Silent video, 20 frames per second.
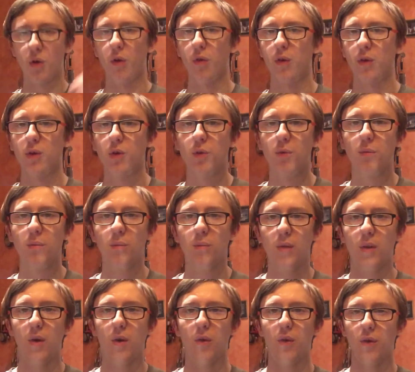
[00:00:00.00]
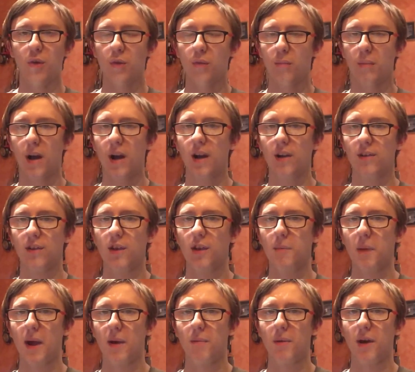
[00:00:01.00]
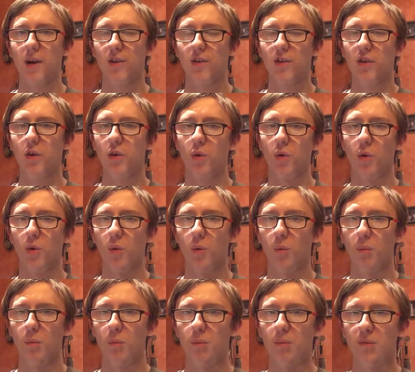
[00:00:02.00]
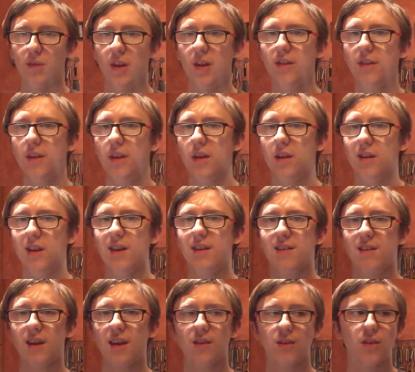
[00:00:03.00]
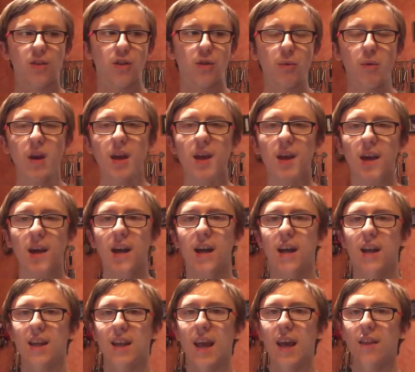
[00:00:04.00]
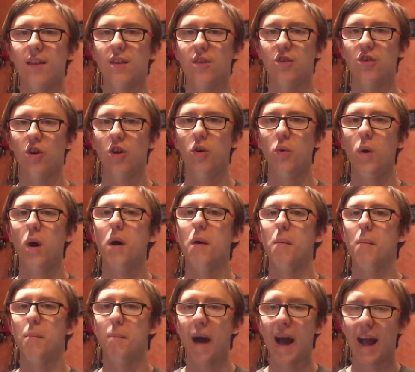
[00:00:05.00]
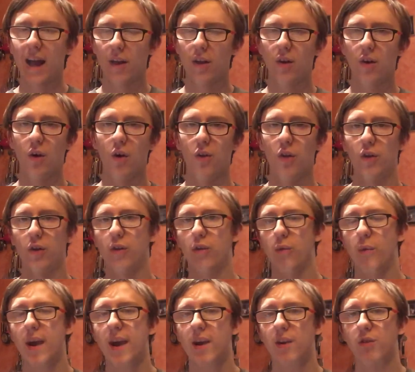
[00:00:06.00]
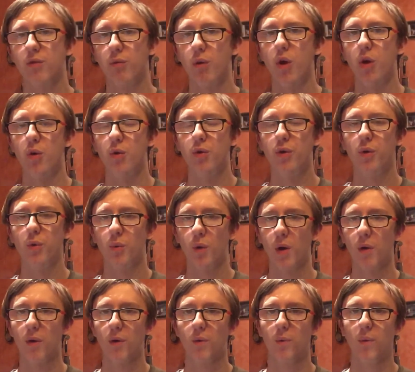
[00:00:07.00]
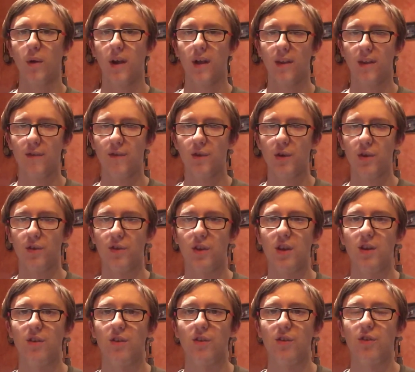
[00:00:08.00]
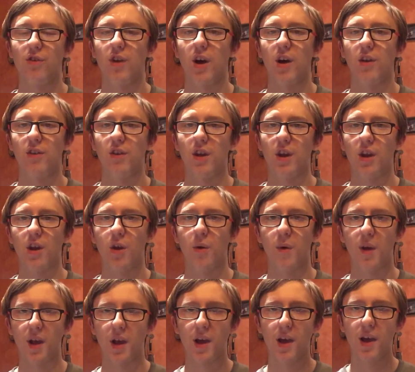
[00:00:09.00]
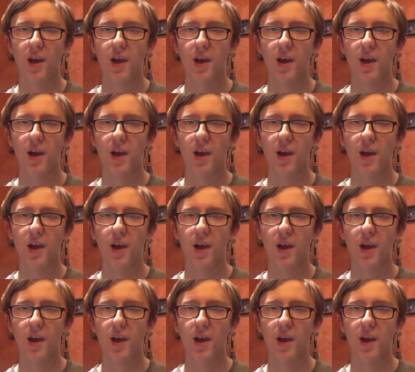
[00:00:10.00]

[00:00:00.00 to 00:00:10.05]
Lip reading: the good parts and the bad parts. Did Season 3 get the show back on the correct road where the first season started it going?